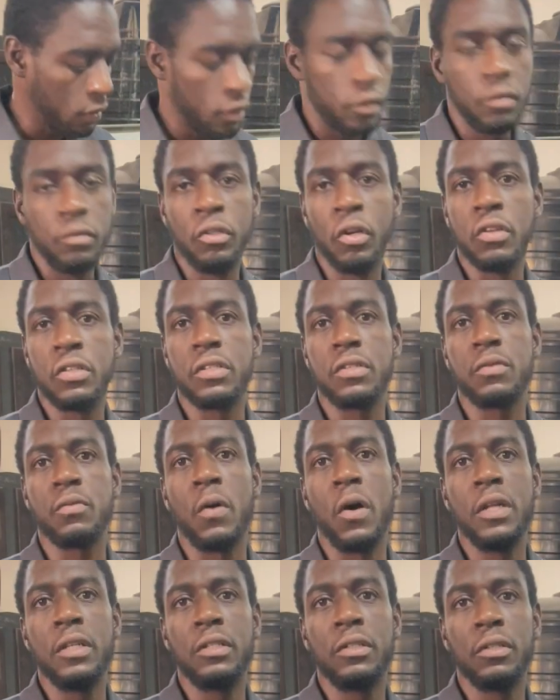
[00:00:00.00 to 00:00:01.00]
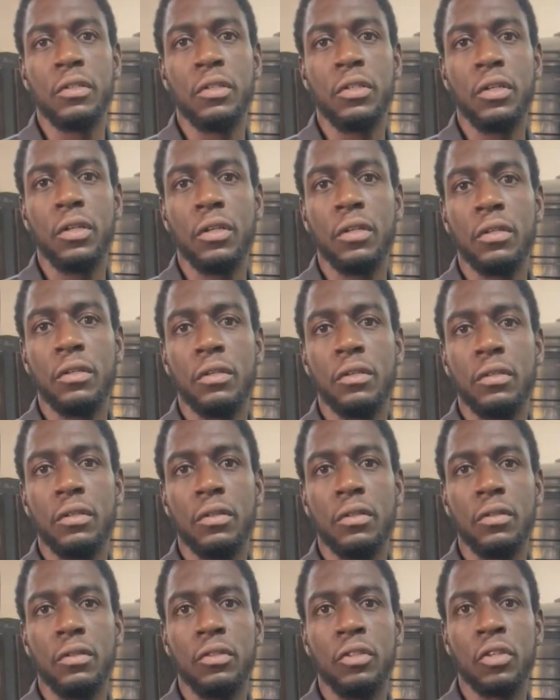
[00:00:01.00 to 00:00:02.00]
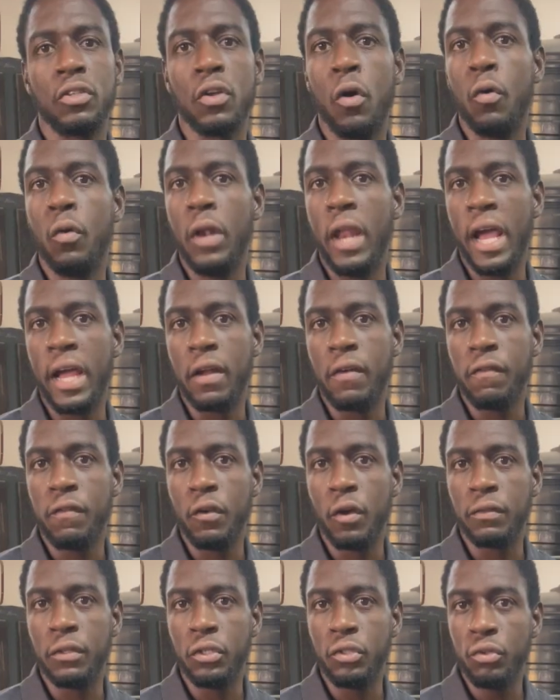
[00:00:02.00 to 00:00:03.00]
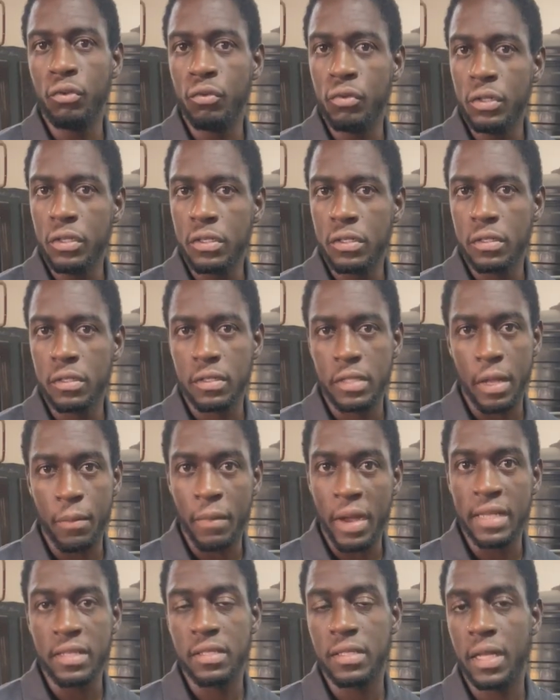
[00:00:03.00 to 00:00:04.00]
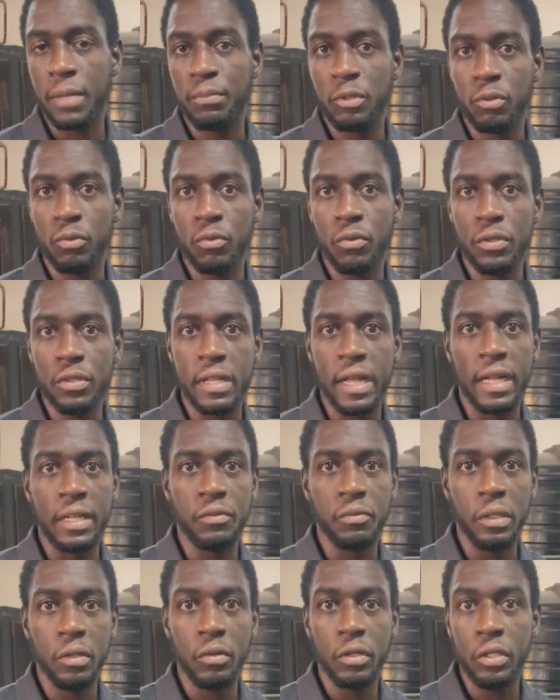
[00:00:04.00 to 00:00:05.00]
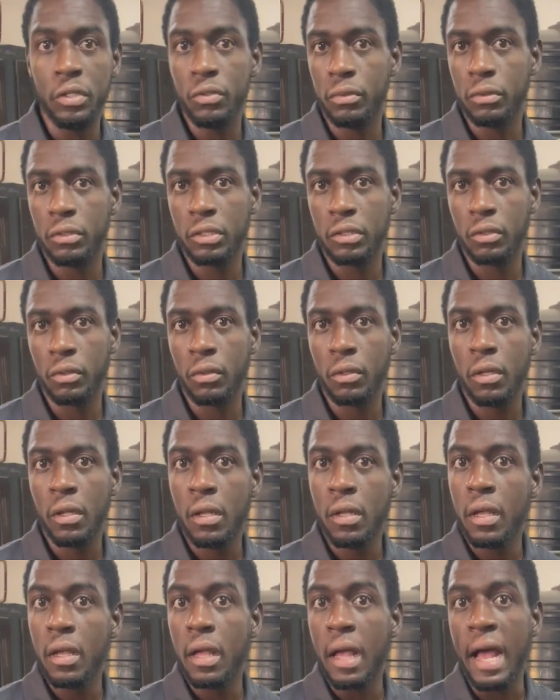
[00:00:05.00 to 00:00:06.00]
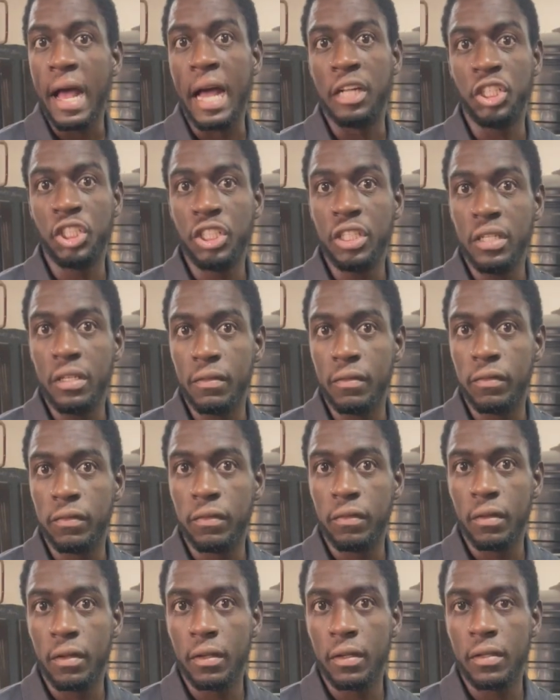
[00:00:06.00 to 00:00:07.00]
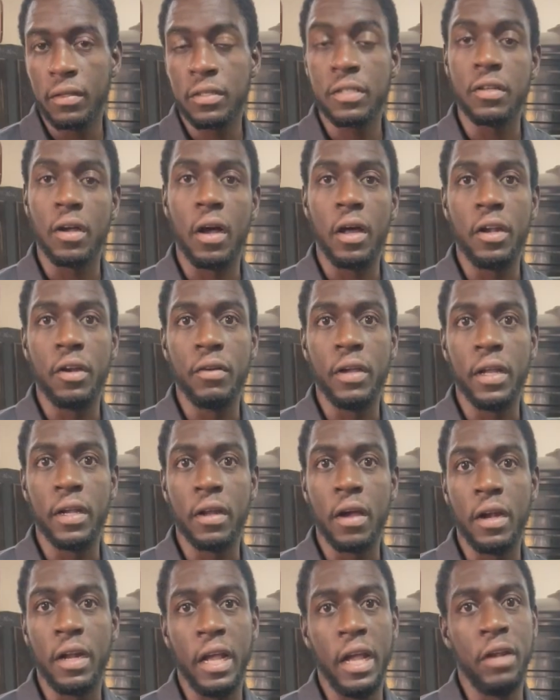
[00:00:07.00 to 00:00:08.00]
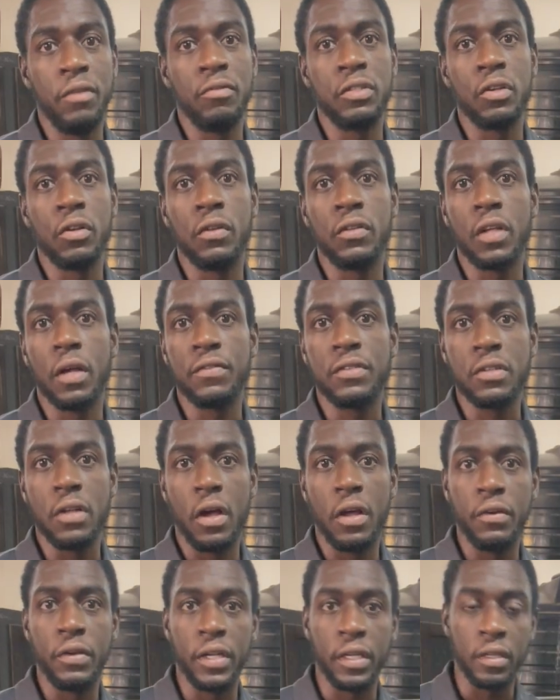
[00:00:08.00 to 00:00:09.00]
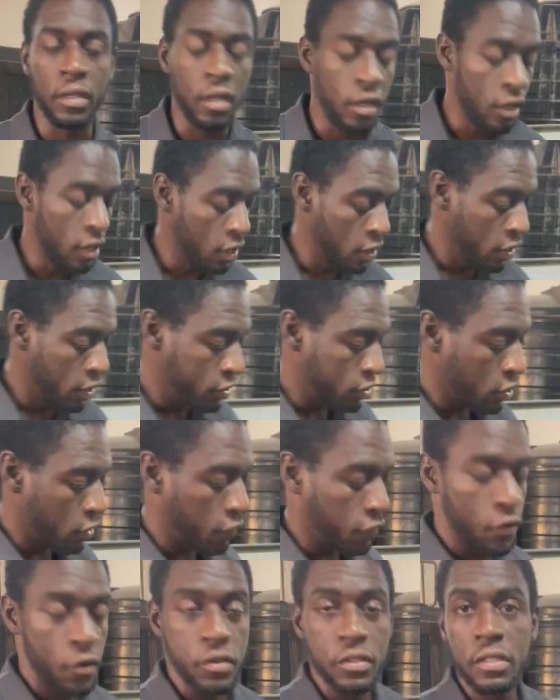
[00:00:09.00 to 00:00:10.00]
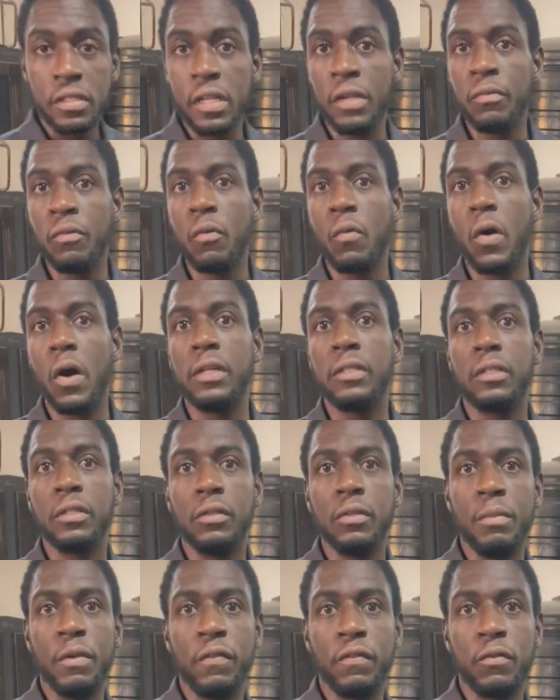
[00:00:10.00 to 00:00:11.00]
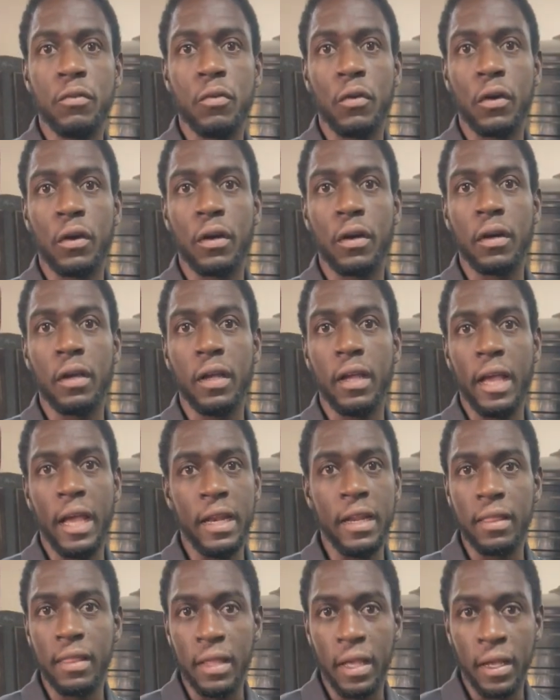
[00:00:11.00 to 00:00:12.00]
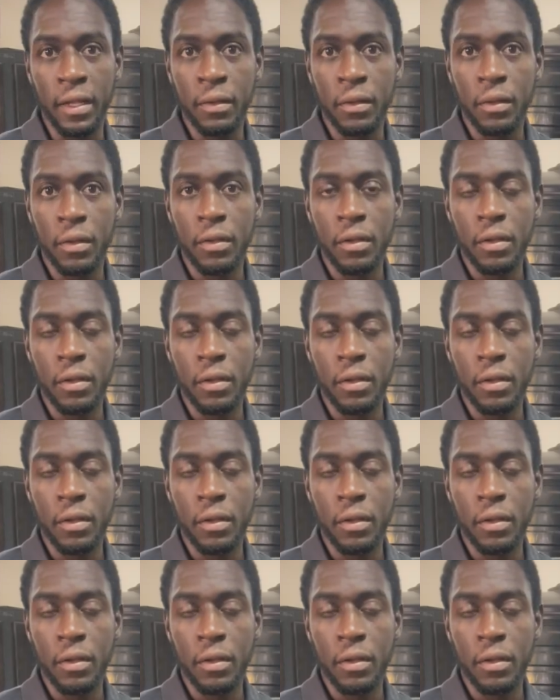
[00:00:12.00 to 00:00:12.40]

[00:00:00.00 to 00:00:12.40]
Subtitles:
just want to outline a few of the tools, step-by-step tools that we'll use to achieve soldering or the end results of soldering. So the first thing we want to do before anything,